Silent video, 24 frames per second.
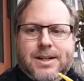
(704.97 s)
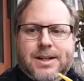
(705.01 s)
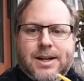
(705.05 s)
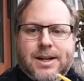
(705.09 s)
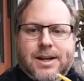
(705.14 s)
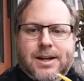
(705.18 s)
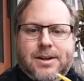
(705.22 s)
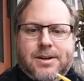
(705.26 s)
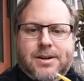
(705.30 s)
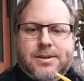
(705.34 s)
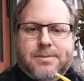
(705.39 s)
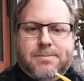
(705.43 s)

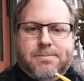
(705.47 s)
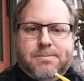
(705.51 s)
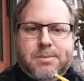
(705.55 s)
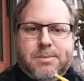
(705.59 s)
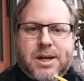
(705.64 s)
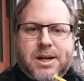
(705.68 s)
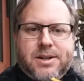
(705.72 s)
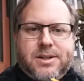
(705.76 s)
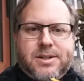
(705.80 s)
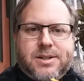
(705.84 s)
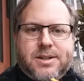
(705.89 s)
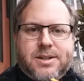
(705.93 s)

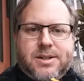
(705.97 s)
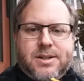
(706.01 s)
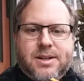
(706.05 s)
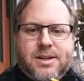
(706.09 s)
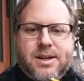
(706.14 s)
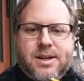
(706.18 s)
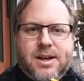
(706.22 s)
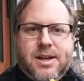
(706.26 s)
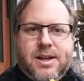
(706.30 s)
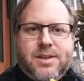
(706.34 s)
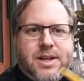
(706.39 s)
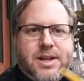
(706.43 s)
But
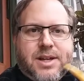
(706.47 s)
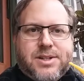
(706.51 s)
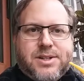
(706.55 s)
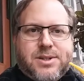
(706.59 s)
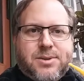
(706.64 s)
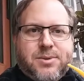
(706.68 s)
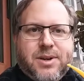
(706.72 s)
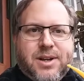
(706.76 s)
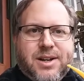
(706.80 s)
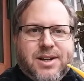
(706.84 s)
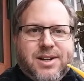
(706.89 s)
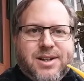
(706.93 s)
that's
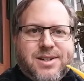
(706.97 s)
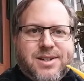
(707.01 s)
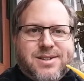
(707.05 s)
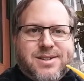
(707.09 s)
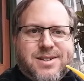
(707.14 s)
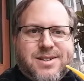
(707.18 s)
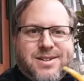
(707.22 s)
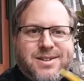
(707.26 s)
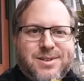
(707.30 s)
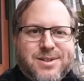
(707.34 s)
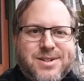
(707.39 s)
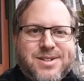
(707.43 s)
the way it
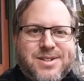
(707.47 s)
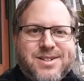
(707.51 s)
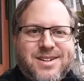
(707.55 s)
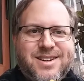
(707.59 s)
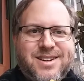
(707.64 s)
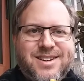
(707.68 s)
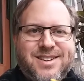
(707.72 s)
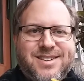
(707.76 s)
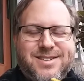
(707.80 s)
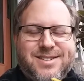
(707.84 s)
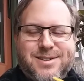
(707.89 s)
is in the city.